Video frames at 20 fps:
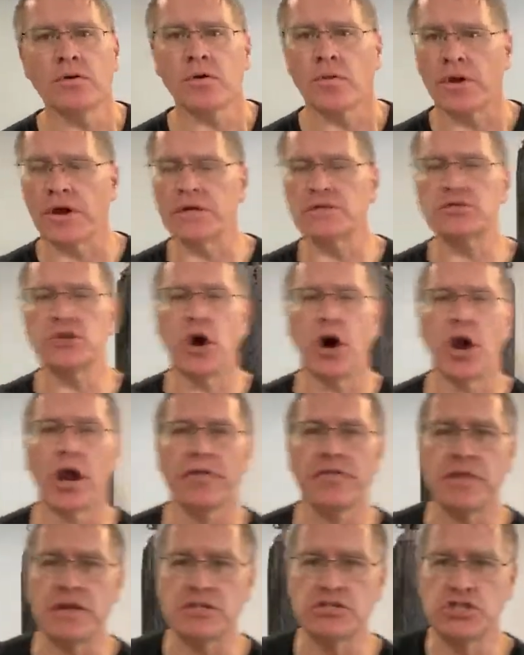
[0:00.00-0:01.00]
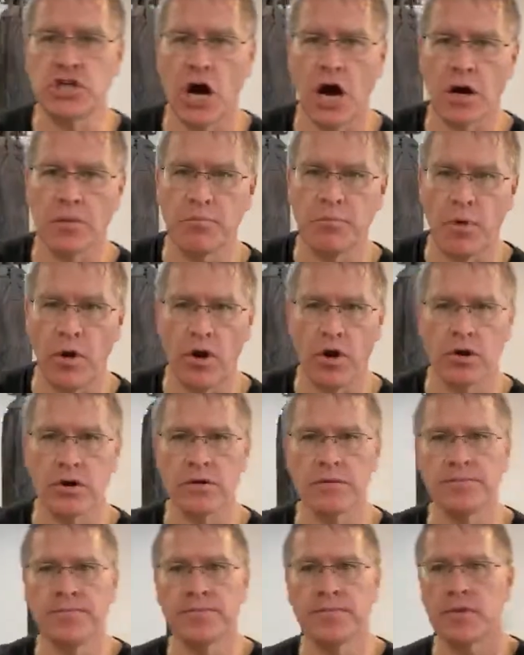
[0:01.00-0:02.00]
Koreans call it the Jang
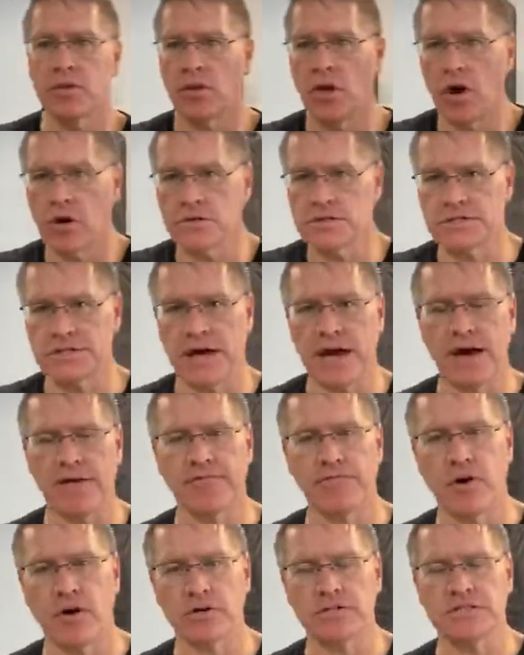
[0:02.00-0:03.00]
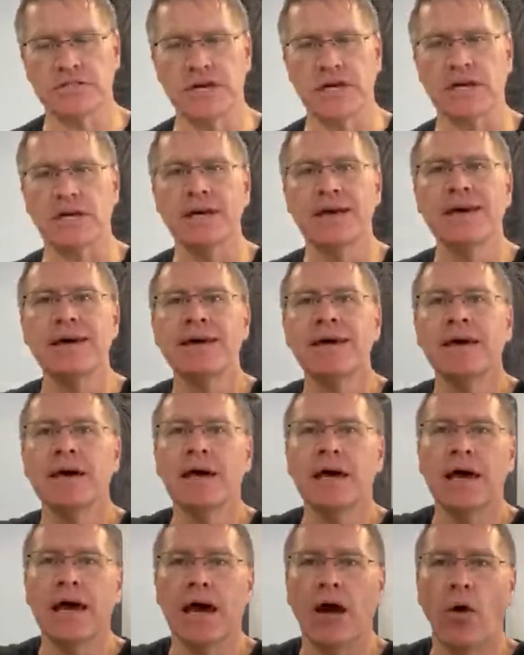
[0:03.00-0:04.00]
Bong, long staff, long stick,
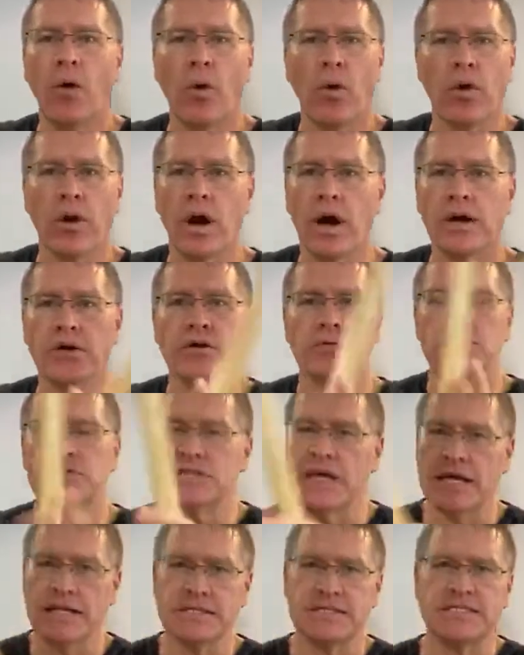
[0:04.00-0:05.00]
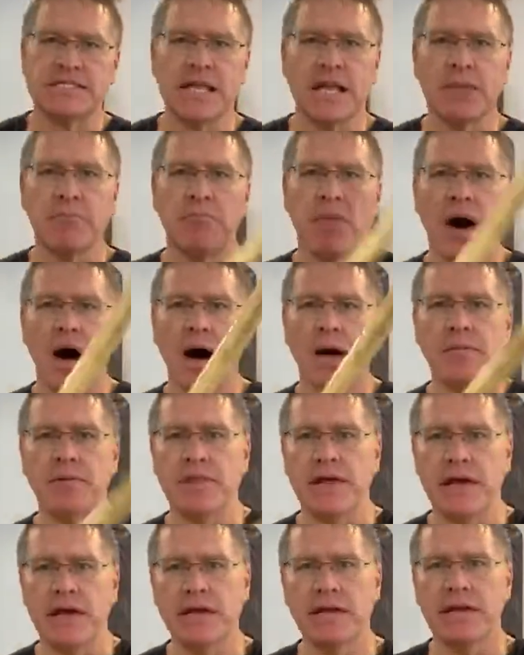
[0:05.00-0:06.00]
or uh, in Silambam in
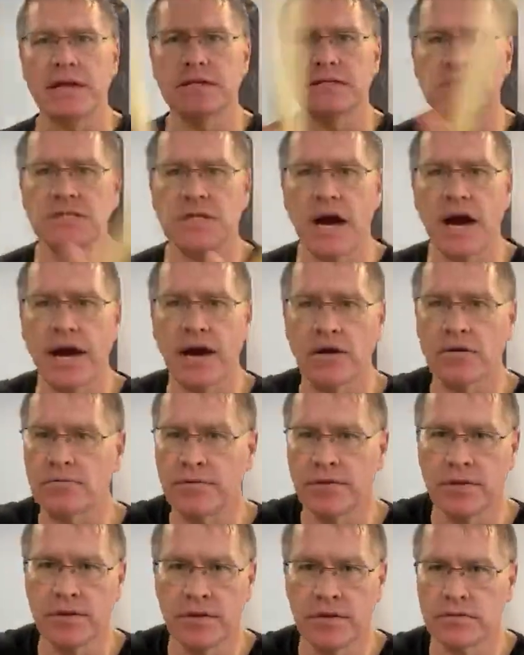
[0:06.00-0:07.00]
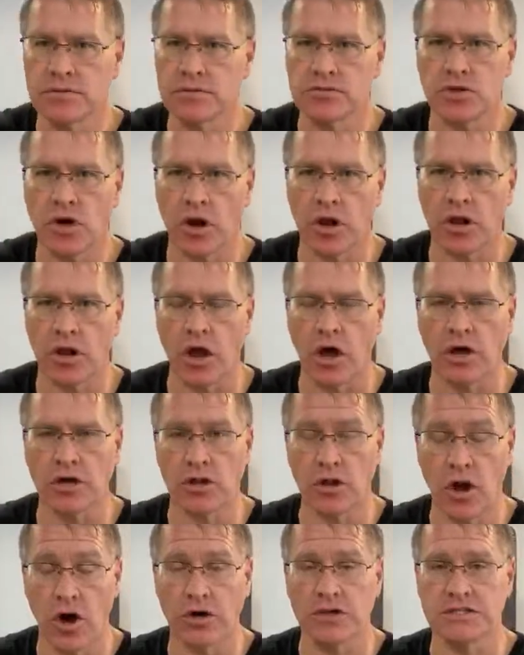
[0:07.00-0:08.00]
the Indian style, just call it a
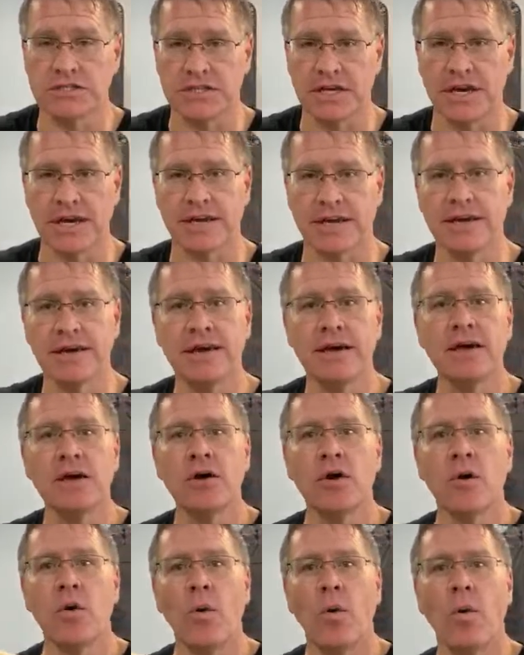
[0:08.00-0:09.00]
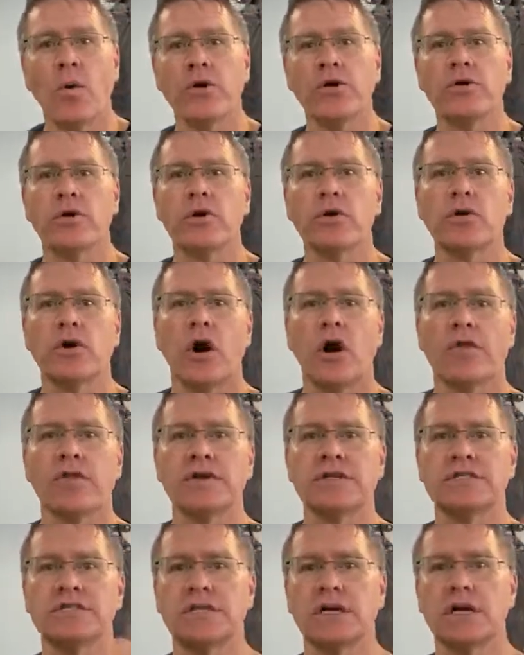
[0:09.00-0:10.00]
long stick, or you can call
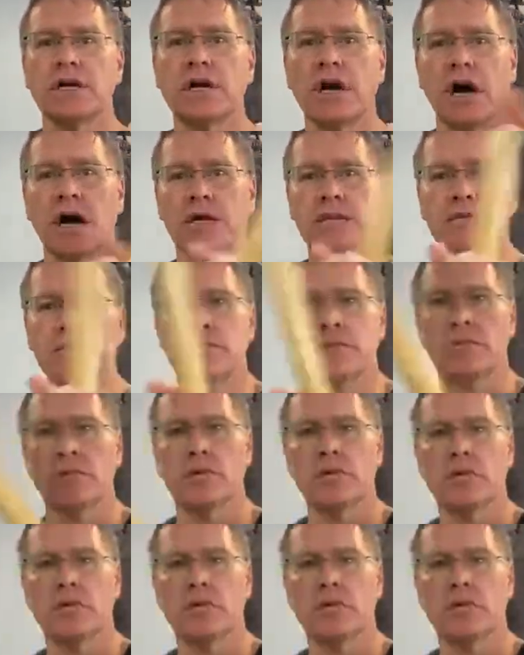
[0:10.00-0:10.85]
this the gun,